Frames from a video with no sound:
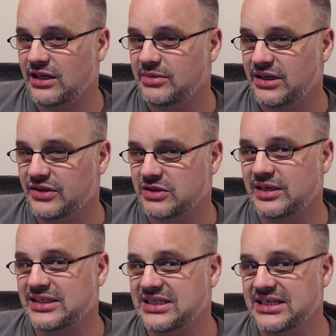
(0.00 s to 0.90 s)
but here's some
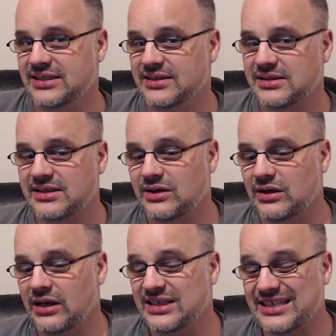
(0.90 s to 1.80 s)
ideas,
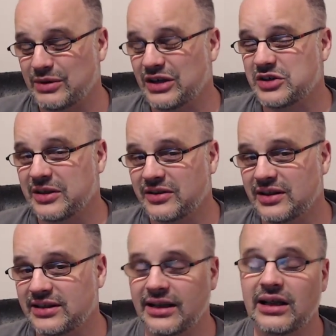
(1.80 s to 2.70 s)
and someone else might think
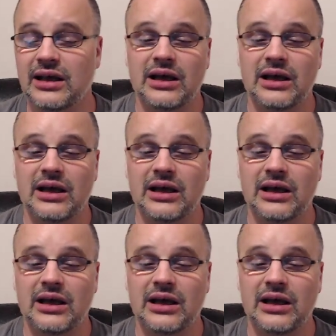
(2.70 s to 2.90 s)
that.